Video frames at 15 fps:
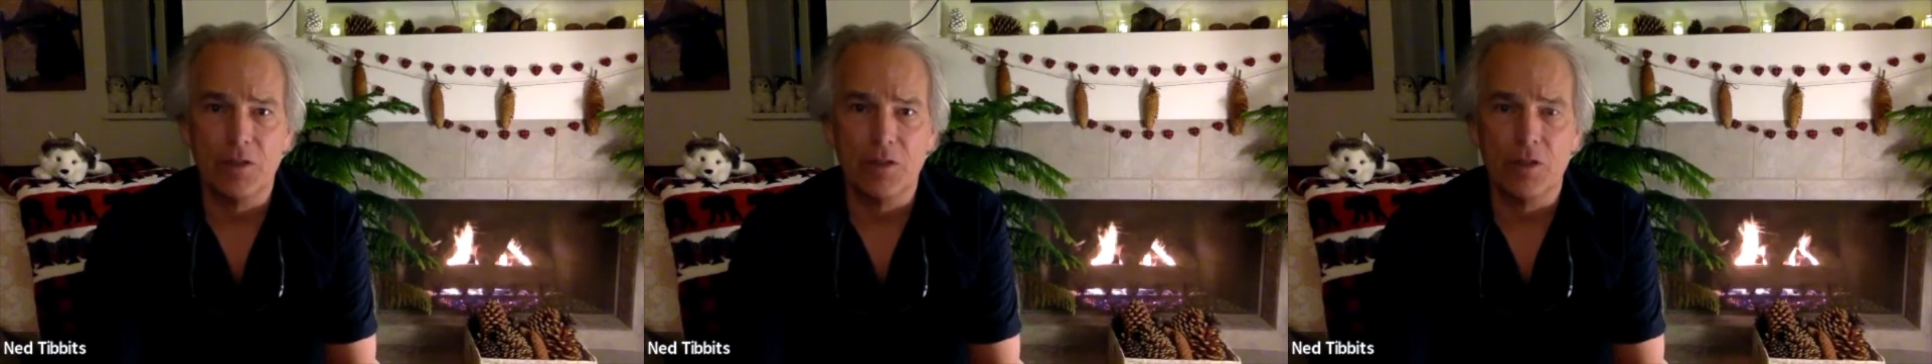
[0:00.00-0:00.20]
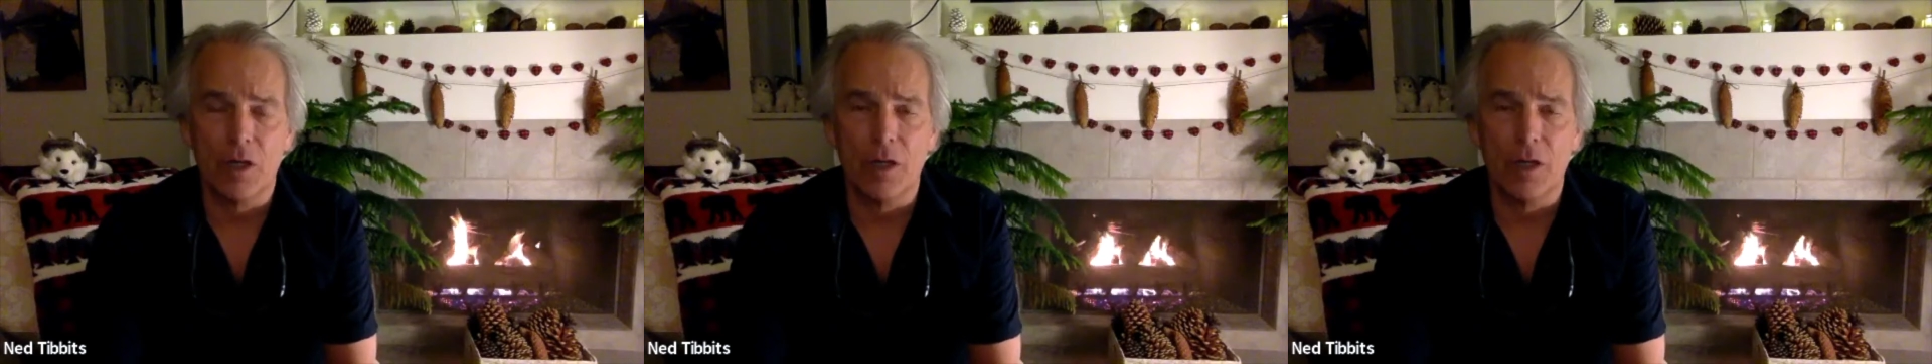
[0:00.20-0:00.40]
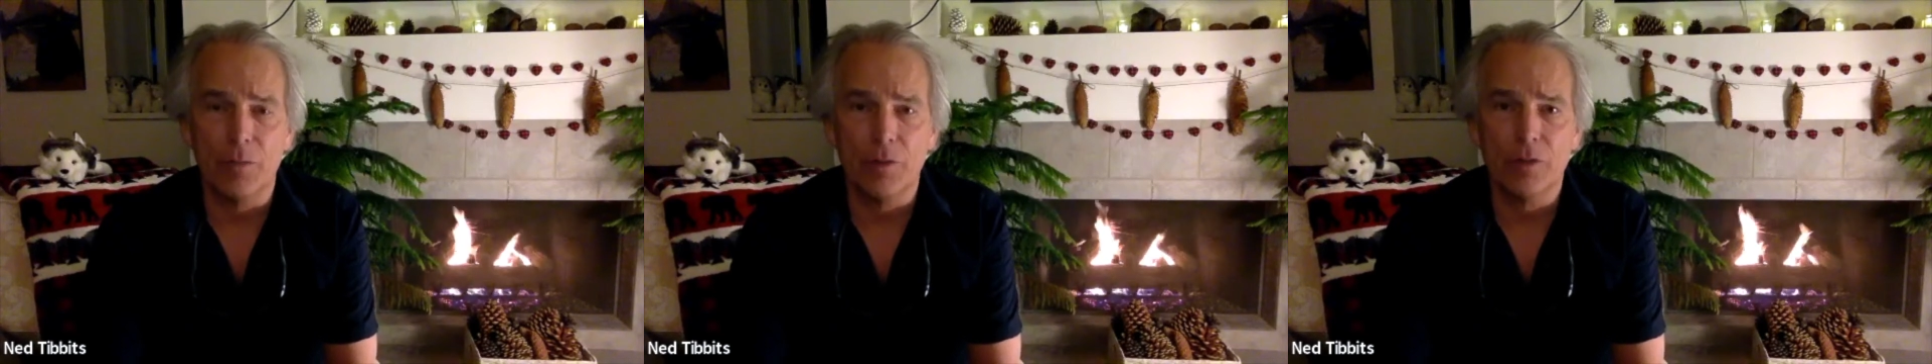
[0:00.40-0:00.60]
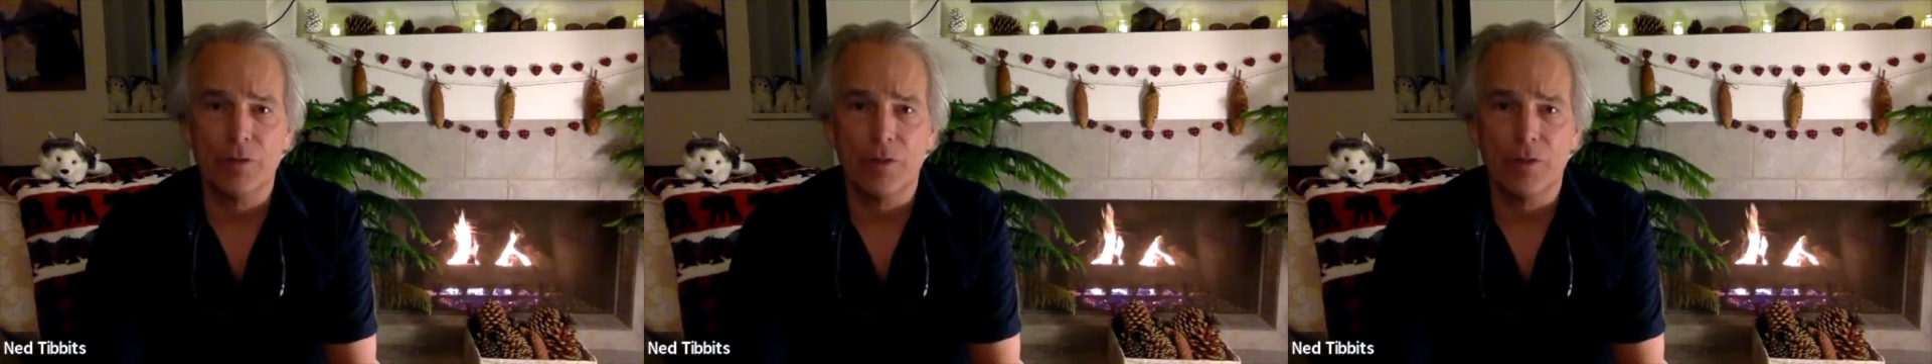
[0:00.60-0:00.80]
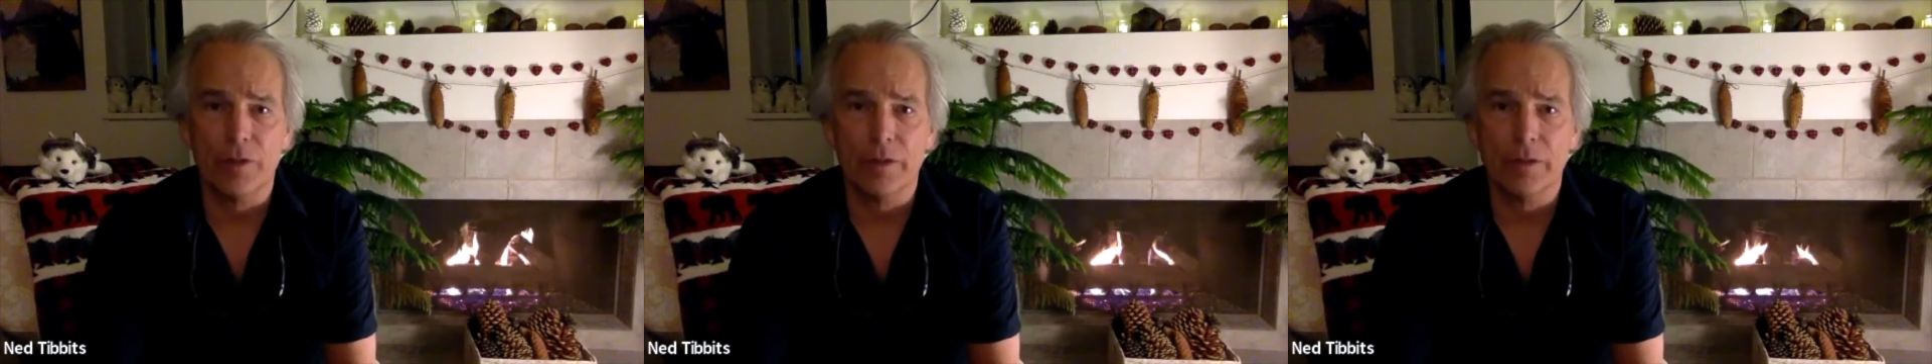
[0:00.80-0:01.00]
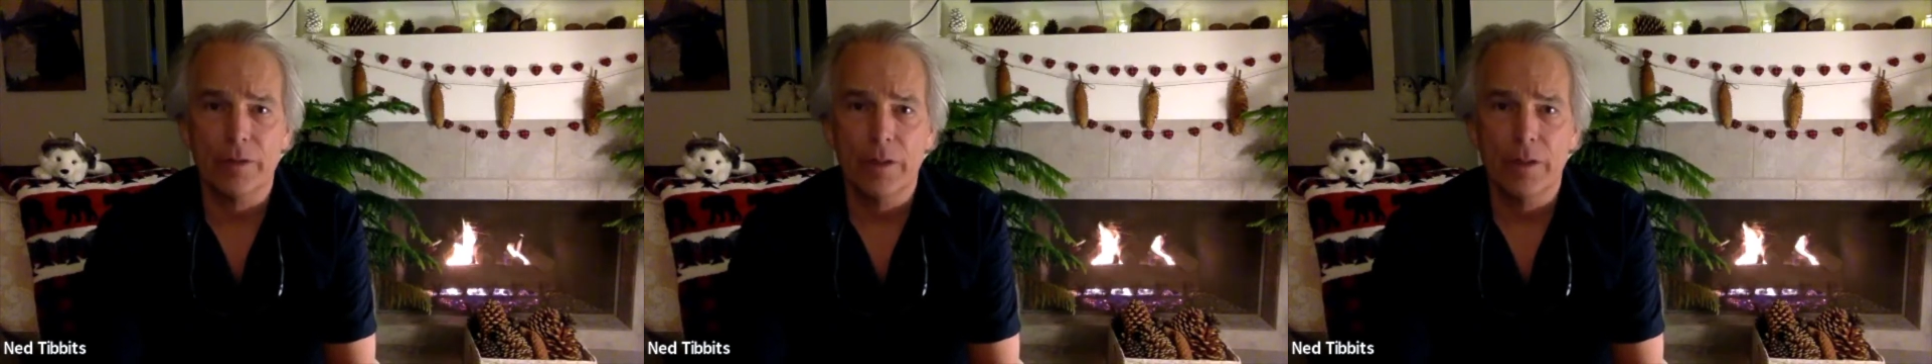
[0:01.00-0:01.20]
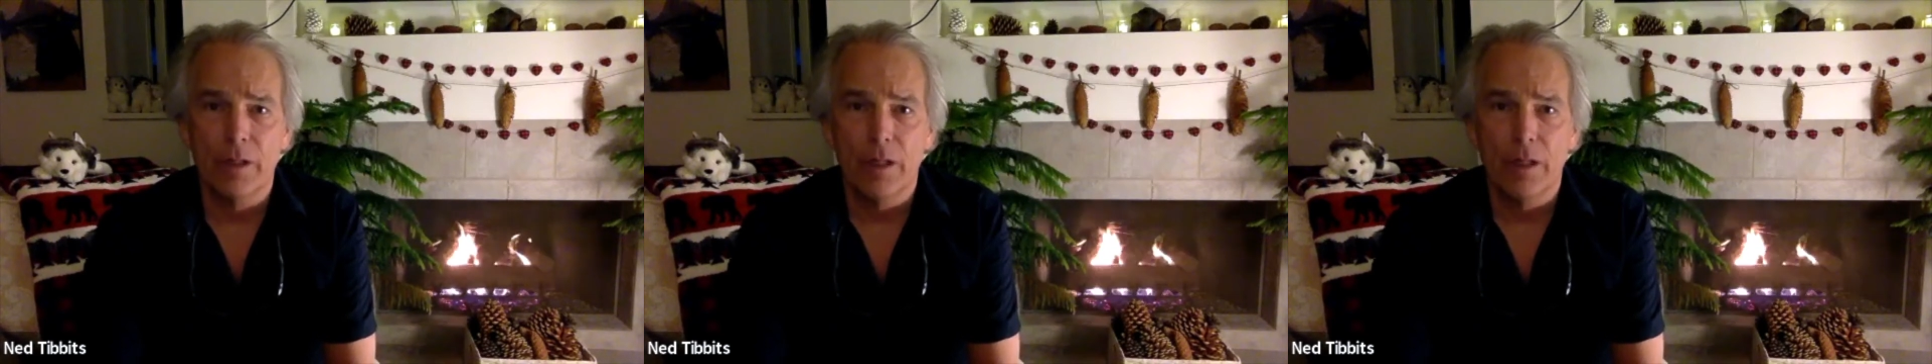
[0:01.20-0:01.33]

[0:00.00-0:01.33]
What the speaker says: John Muir Trail